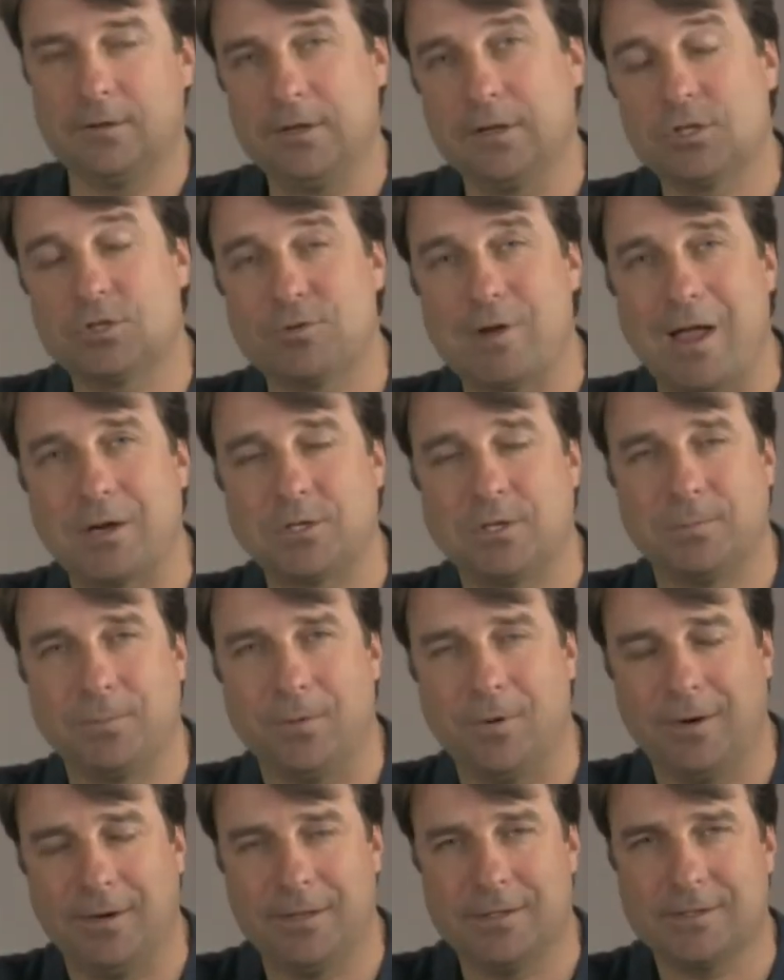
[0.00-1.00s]
at the extraction
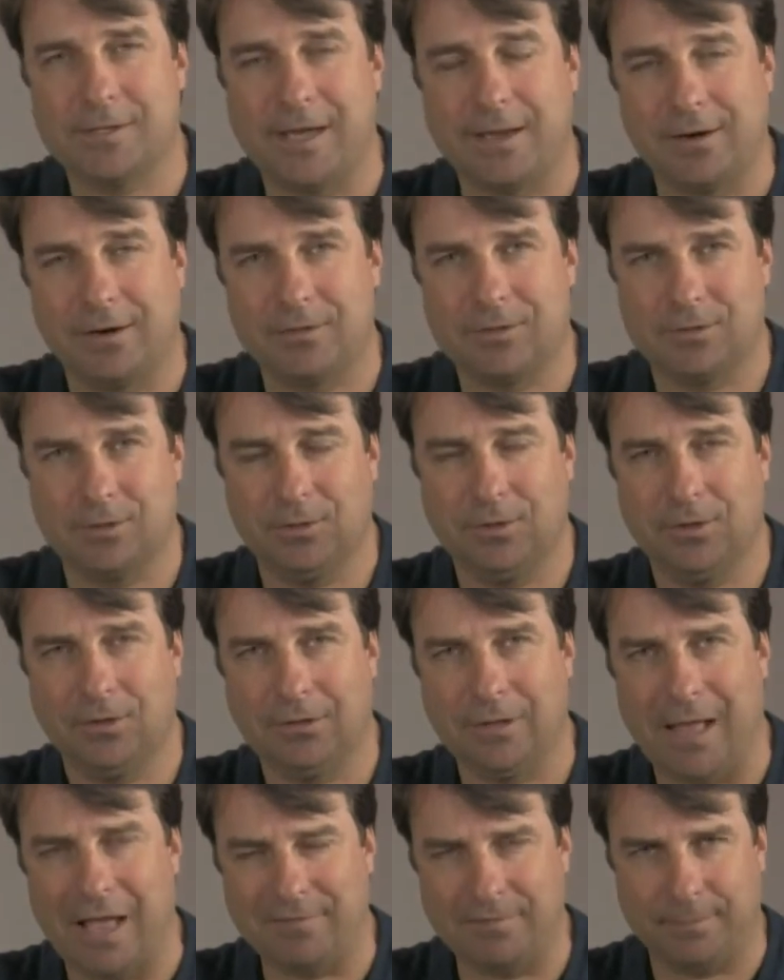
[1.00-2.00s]
point inside our studio
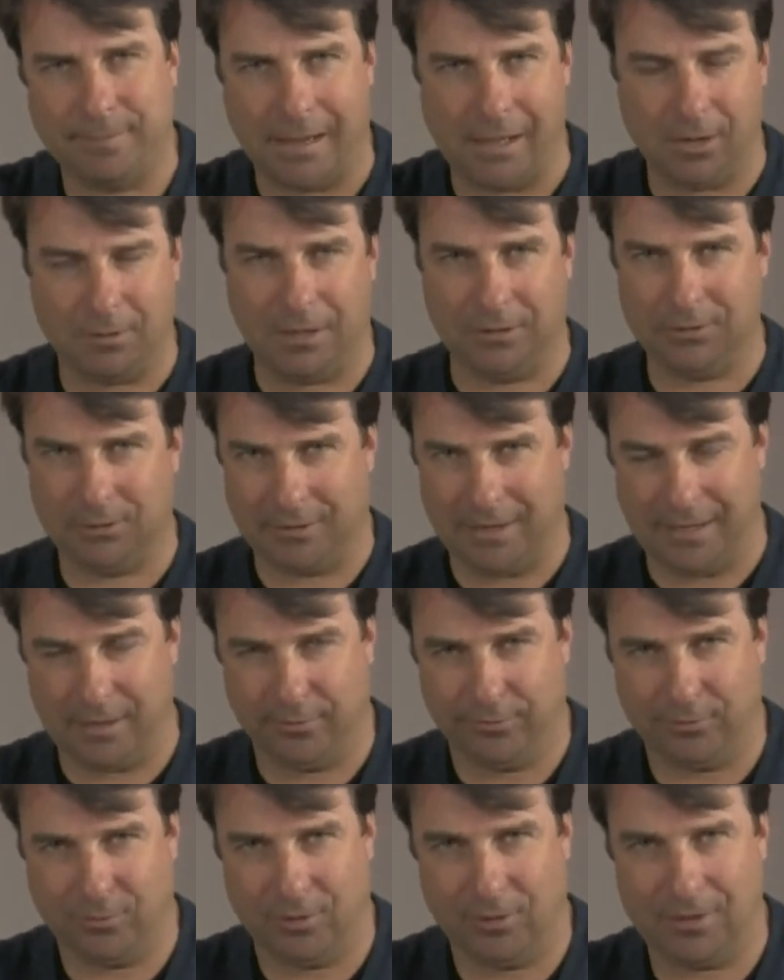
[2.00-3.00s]
live in Palo Alto,
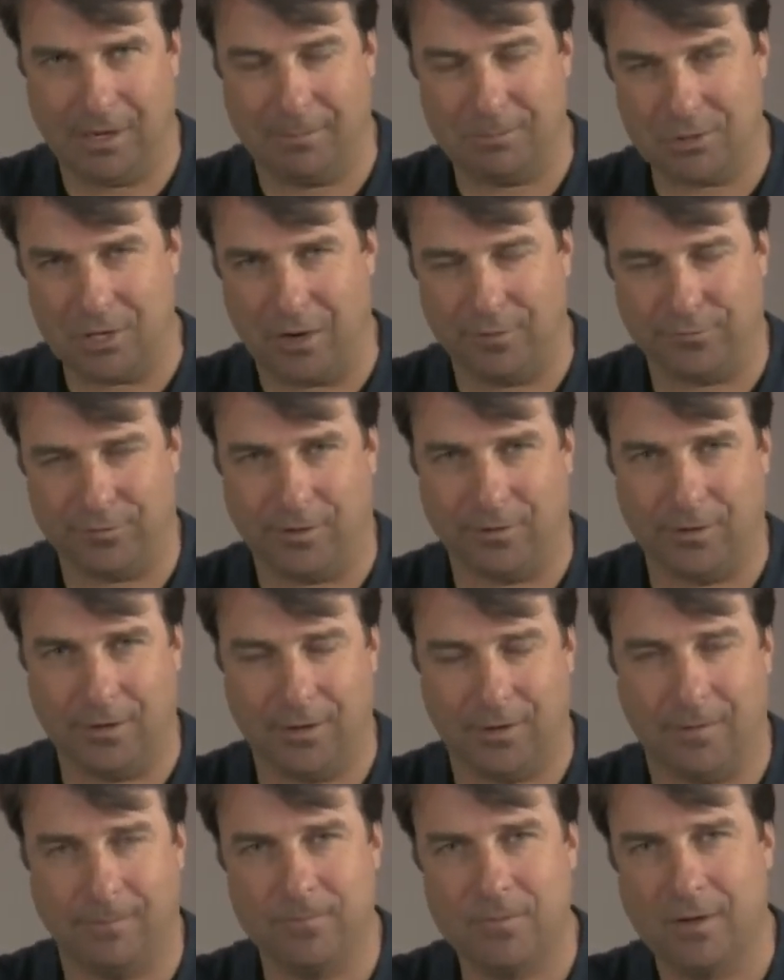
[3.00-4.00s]
California. I'm John
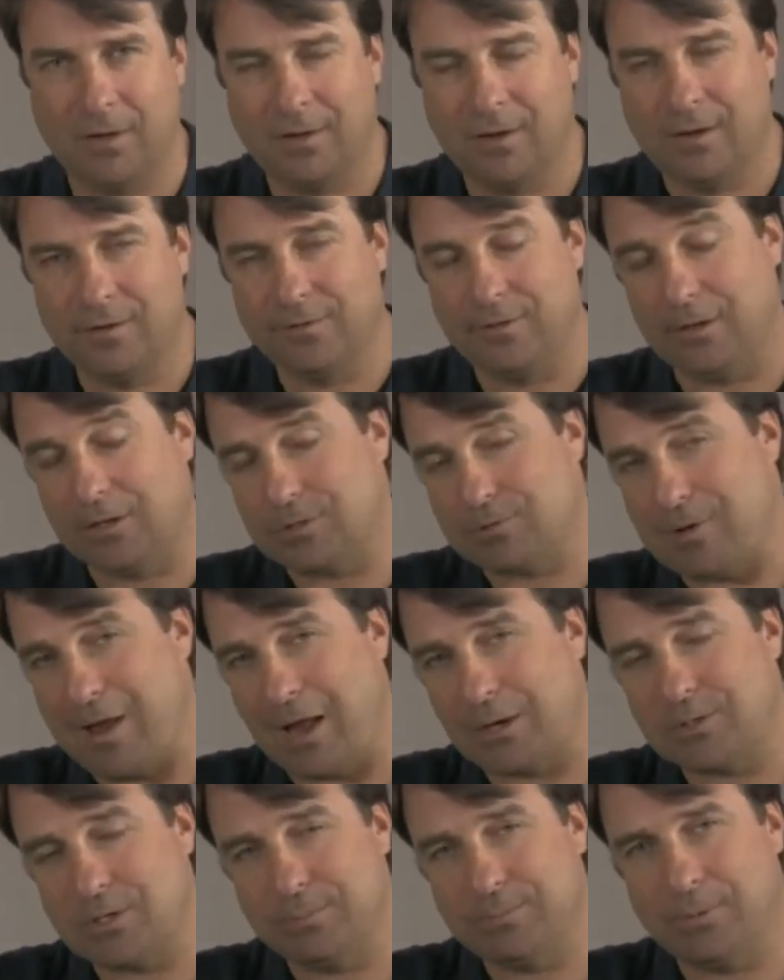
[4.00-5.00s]
Furrier the
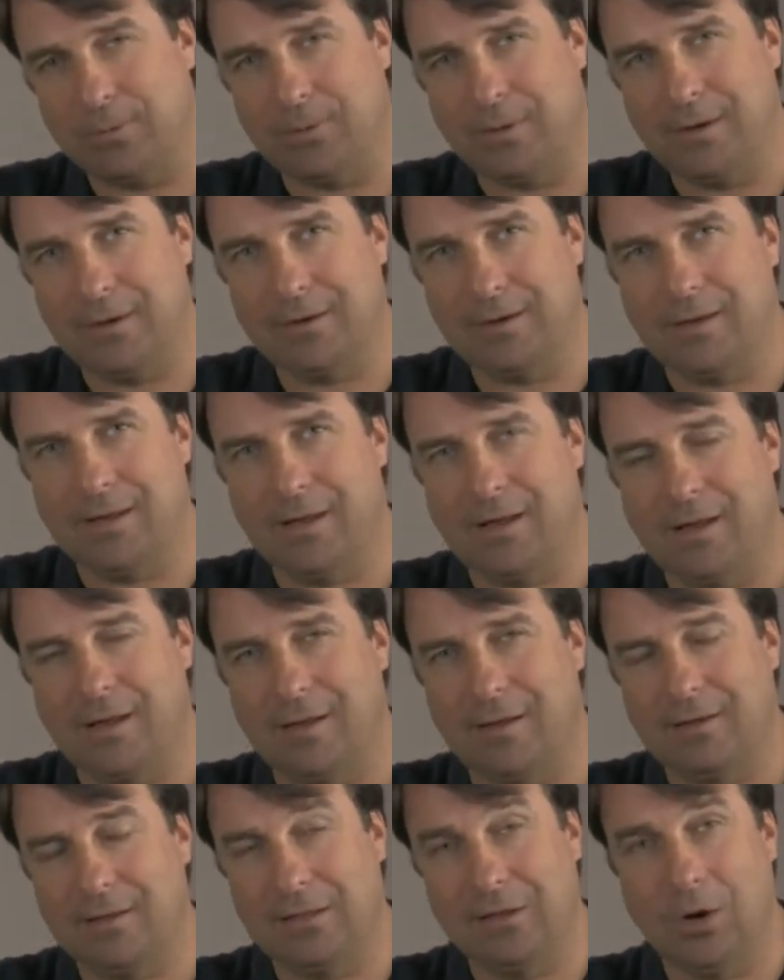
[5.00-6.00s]
extraction point
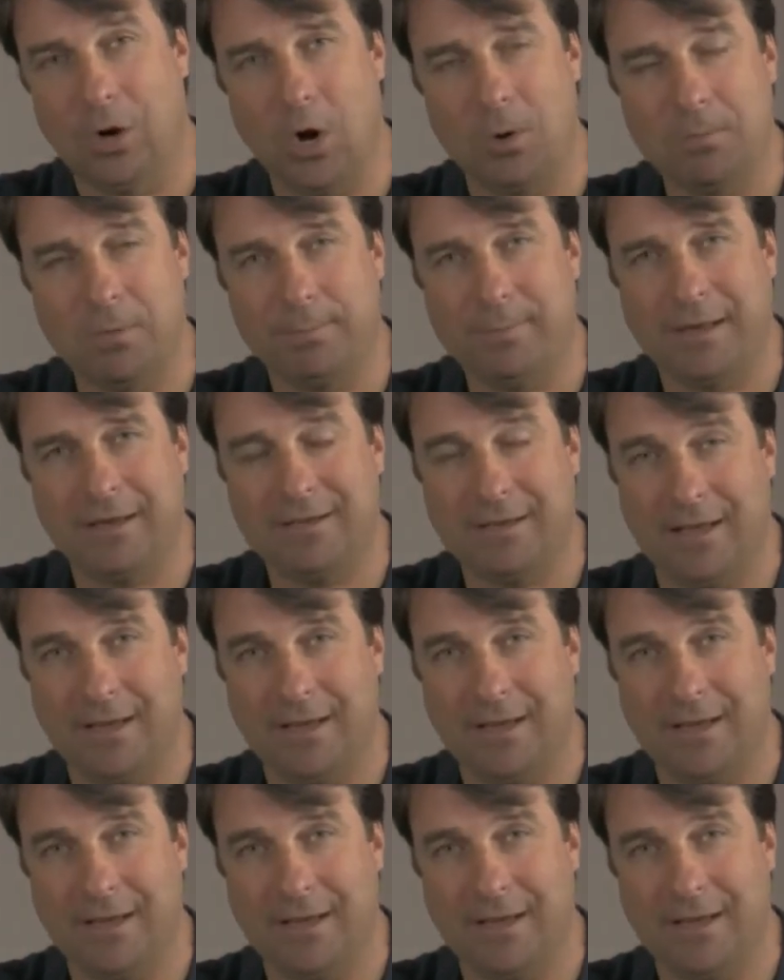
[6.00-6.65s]
uh, in the home of big